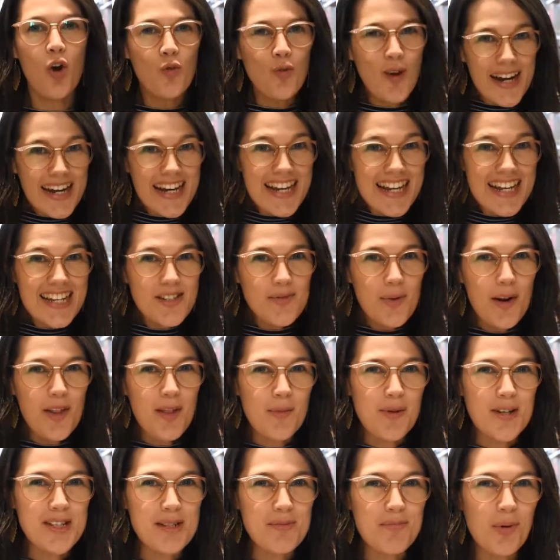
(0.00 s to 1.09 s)
Reading is one of the
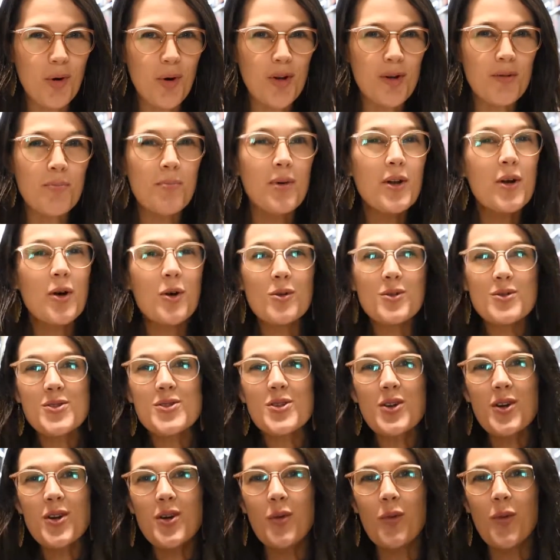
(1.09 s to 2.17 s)
most important, but
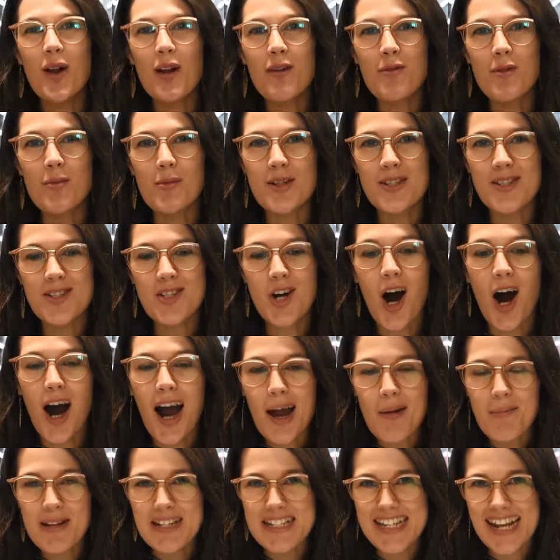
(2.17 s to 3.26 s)
also one of the most
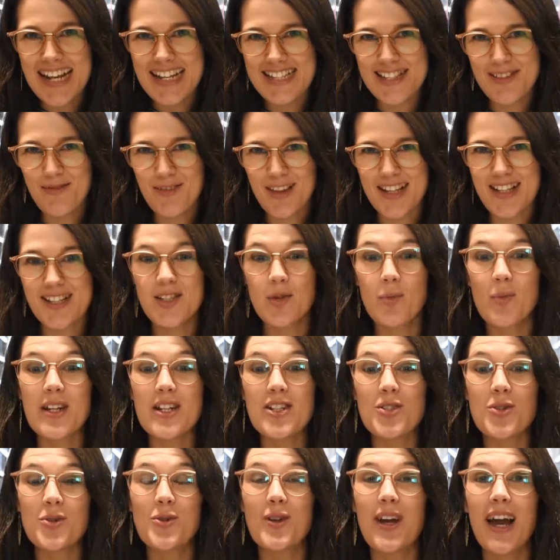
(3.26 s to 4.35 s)
time-intensive things that we
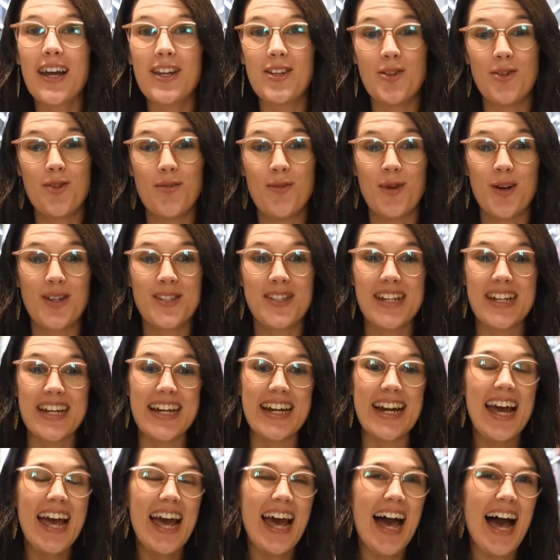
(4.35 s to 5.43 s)
do at university.